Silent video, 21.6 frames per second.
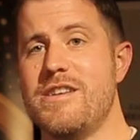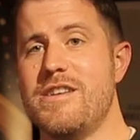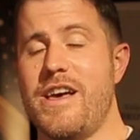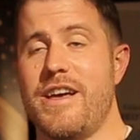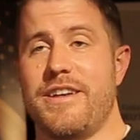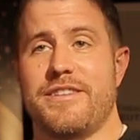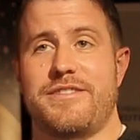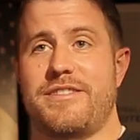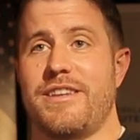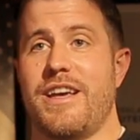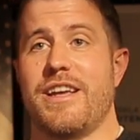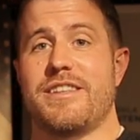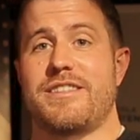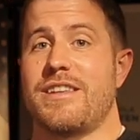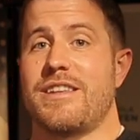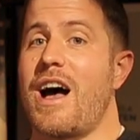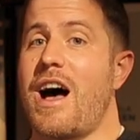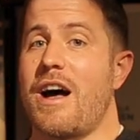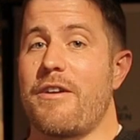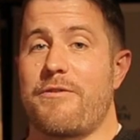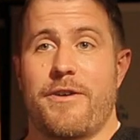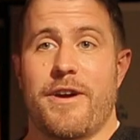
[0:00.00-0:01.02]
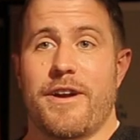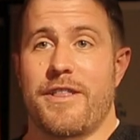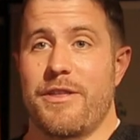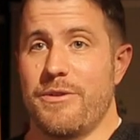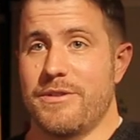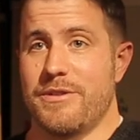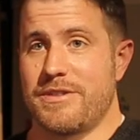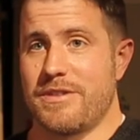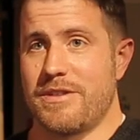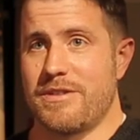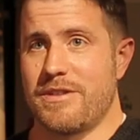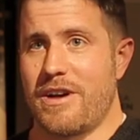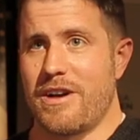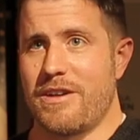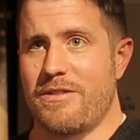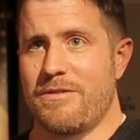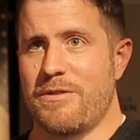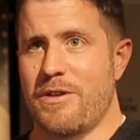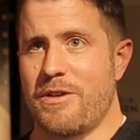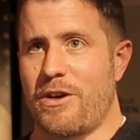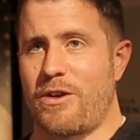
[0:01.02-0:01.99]
It's not, frankly. It was
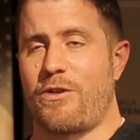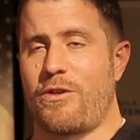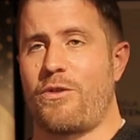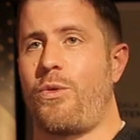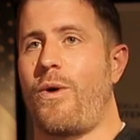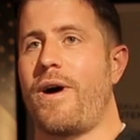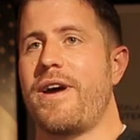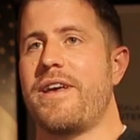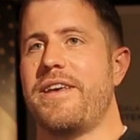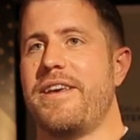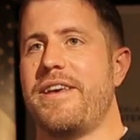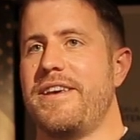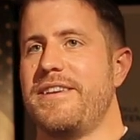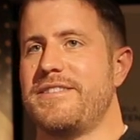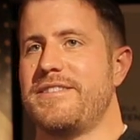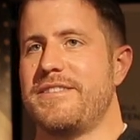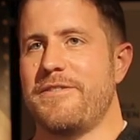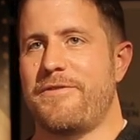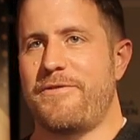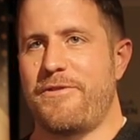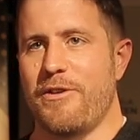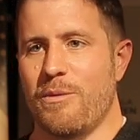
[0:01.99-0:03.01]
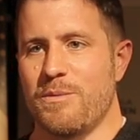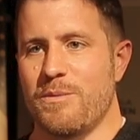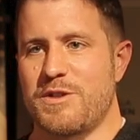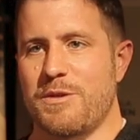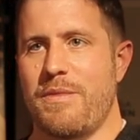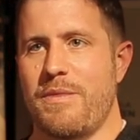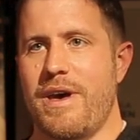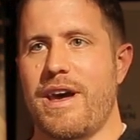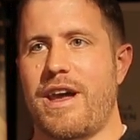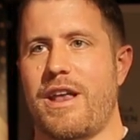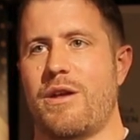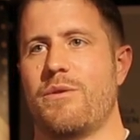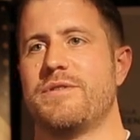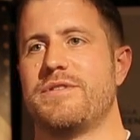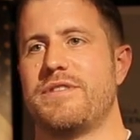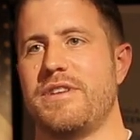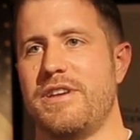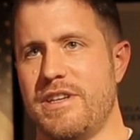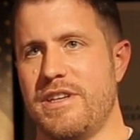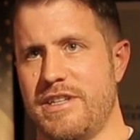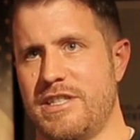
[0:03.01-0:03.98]
a quite easy film to make, and it
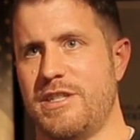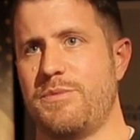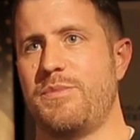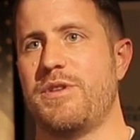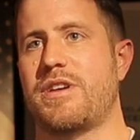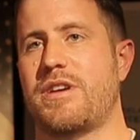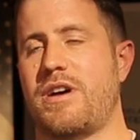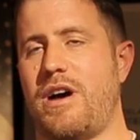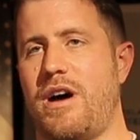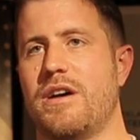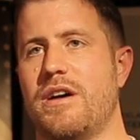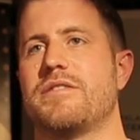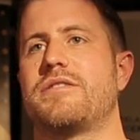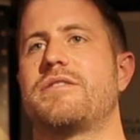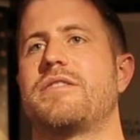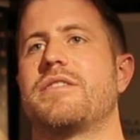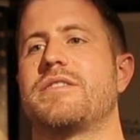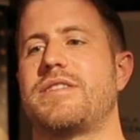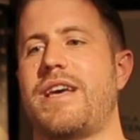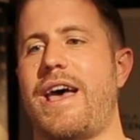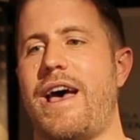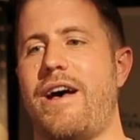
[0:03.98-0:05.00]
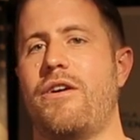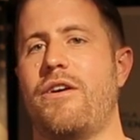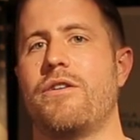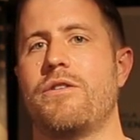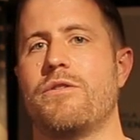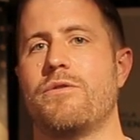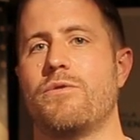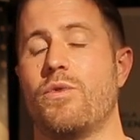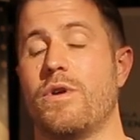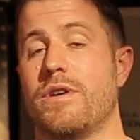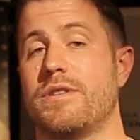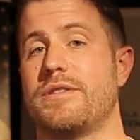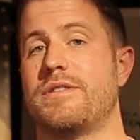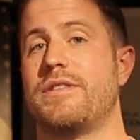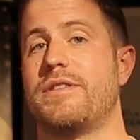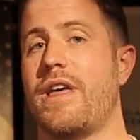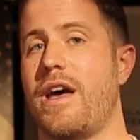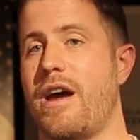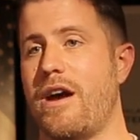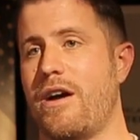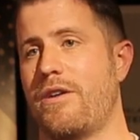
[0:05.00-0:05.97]
was easy because the talent was
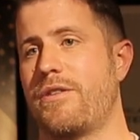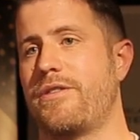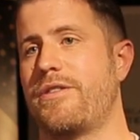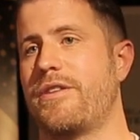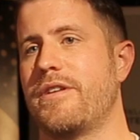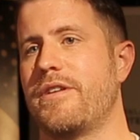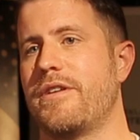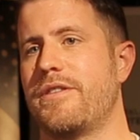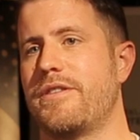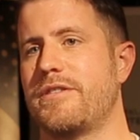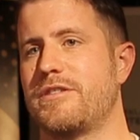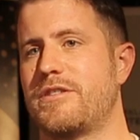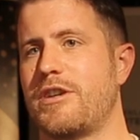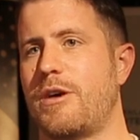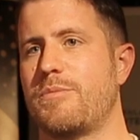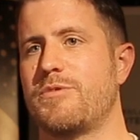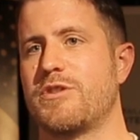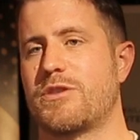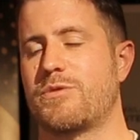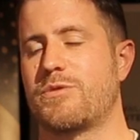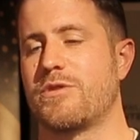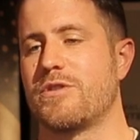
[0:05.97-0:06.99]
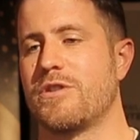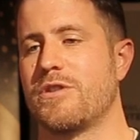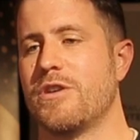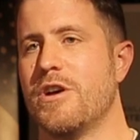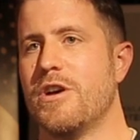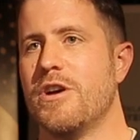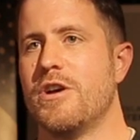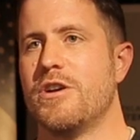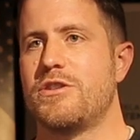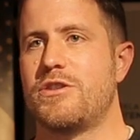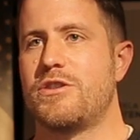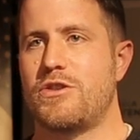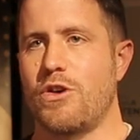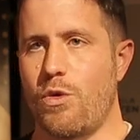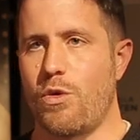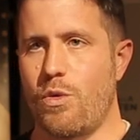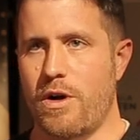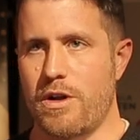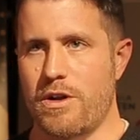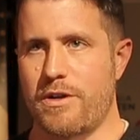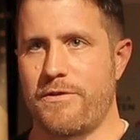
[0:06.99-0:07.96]
there. The subjects were so
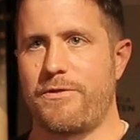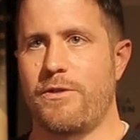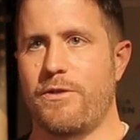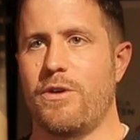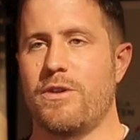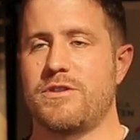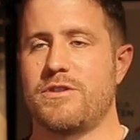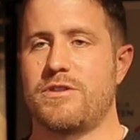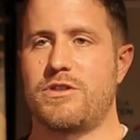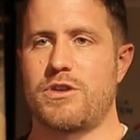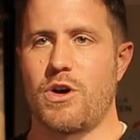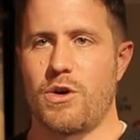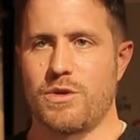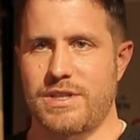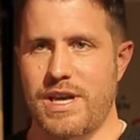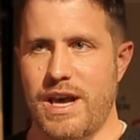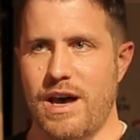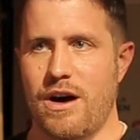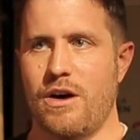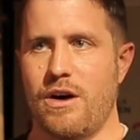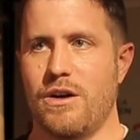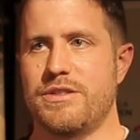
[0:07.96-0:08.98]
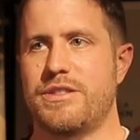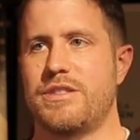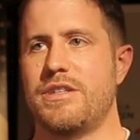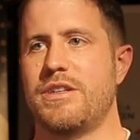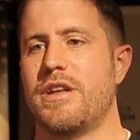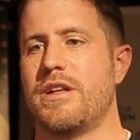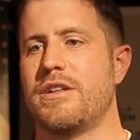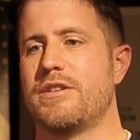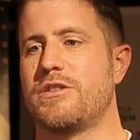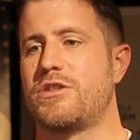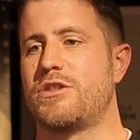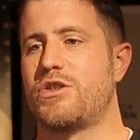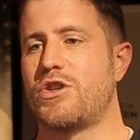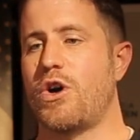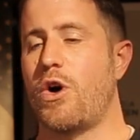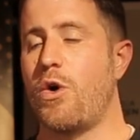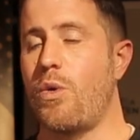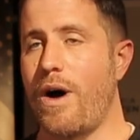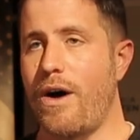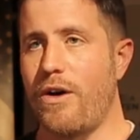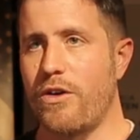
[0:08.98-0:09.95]
wonderful and so talented and
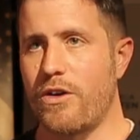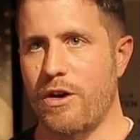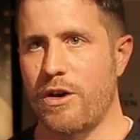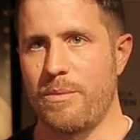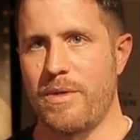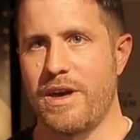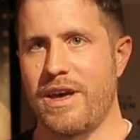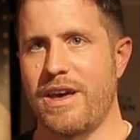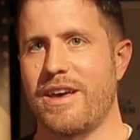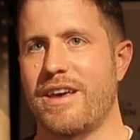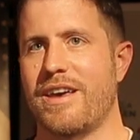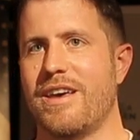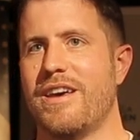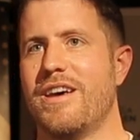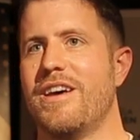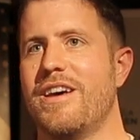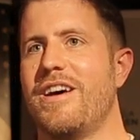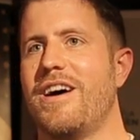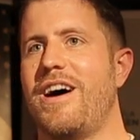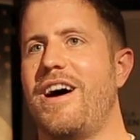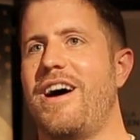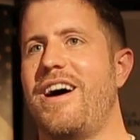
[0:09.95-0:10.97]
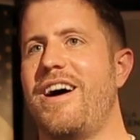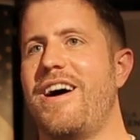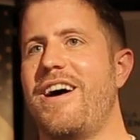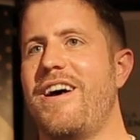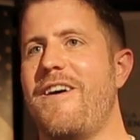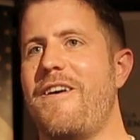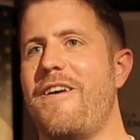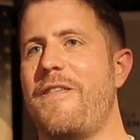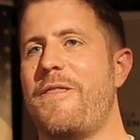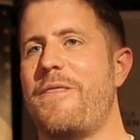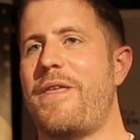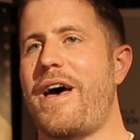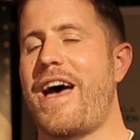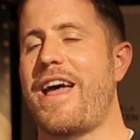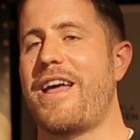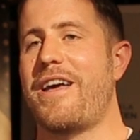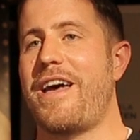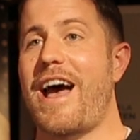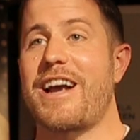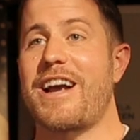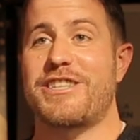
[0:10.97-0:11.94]
so welcoming
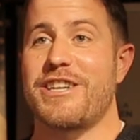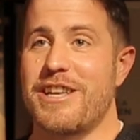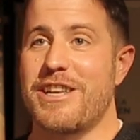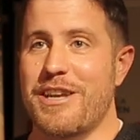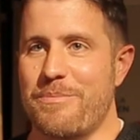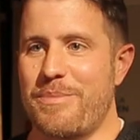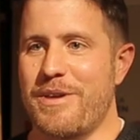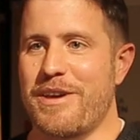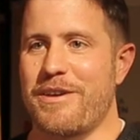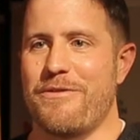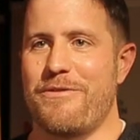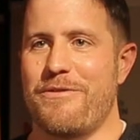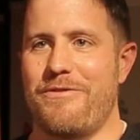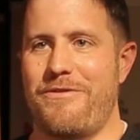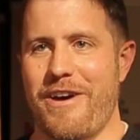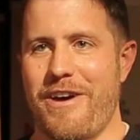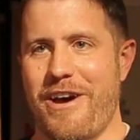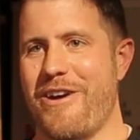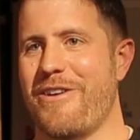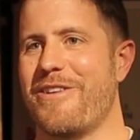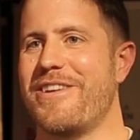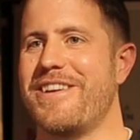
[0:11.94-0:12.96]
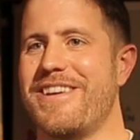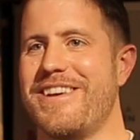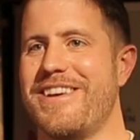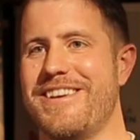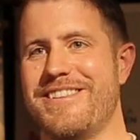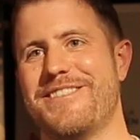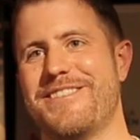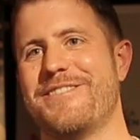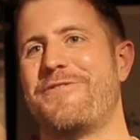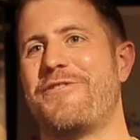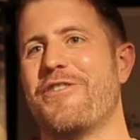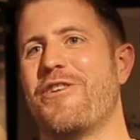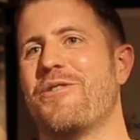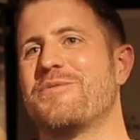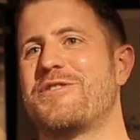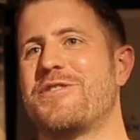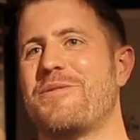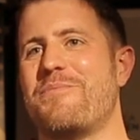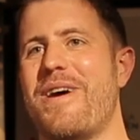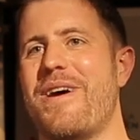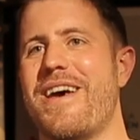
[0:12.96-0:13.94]
that it actually ended up being a very easy film
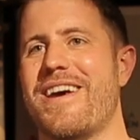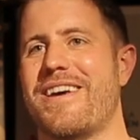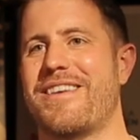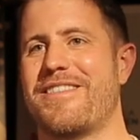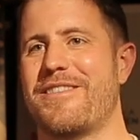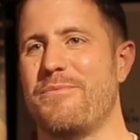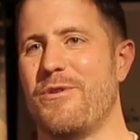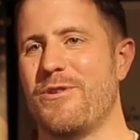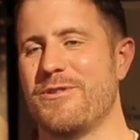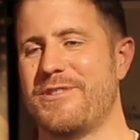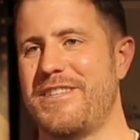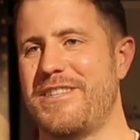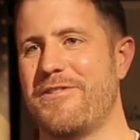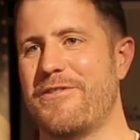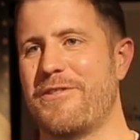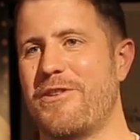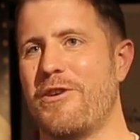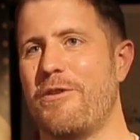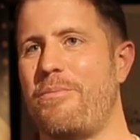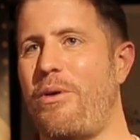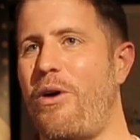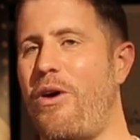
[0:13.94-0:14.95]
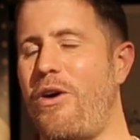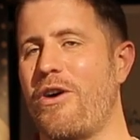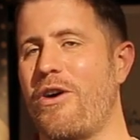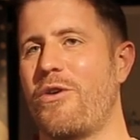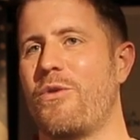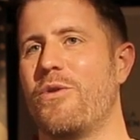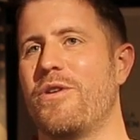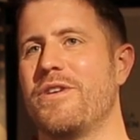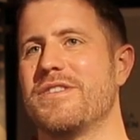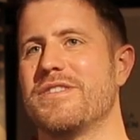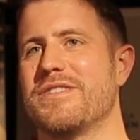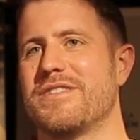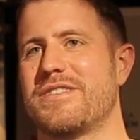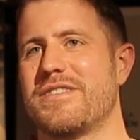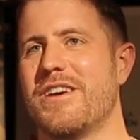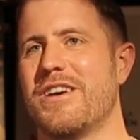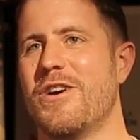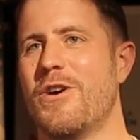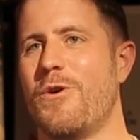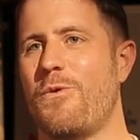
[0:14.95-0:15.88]
to make. The most difficult part was